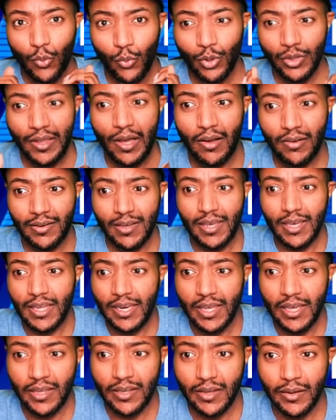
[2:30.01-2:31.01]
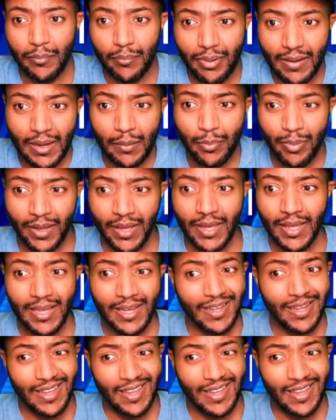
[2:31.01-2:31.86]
without Kylian Mbappe.